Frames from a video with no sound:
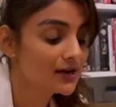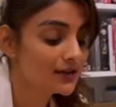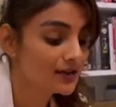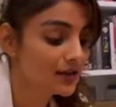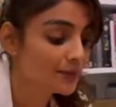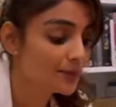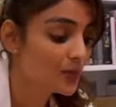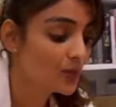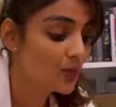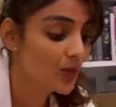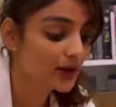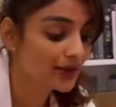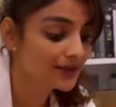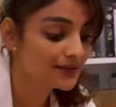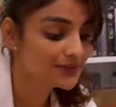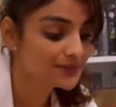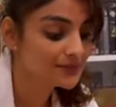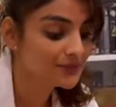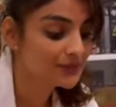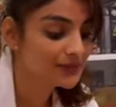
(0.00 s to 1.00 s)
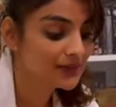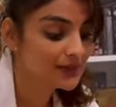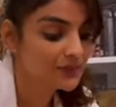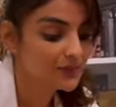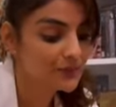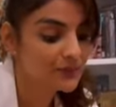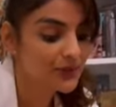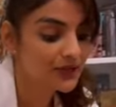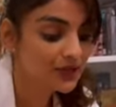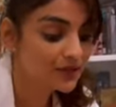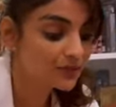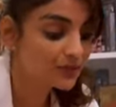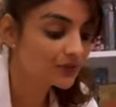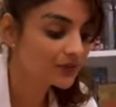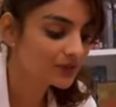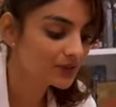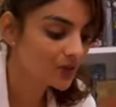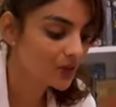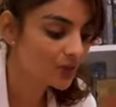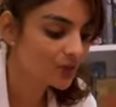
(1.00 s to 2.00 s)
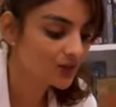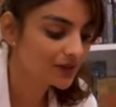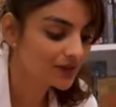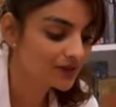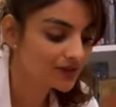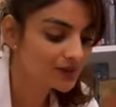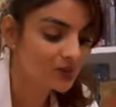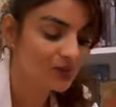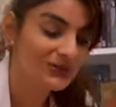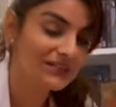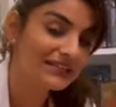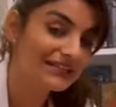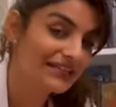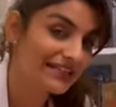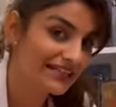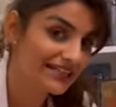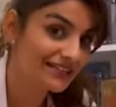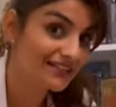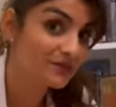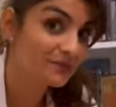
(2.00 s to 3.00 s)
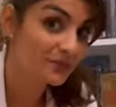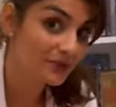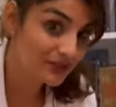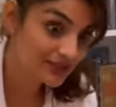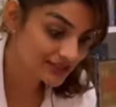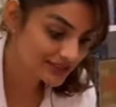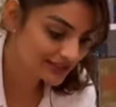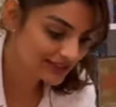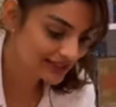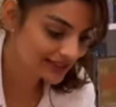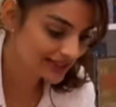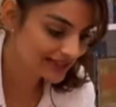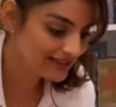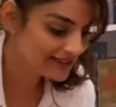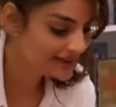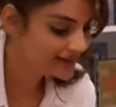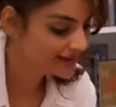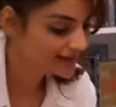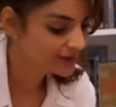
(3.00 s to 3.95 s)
Number one is be impeccable with your word. Don't take anything personally.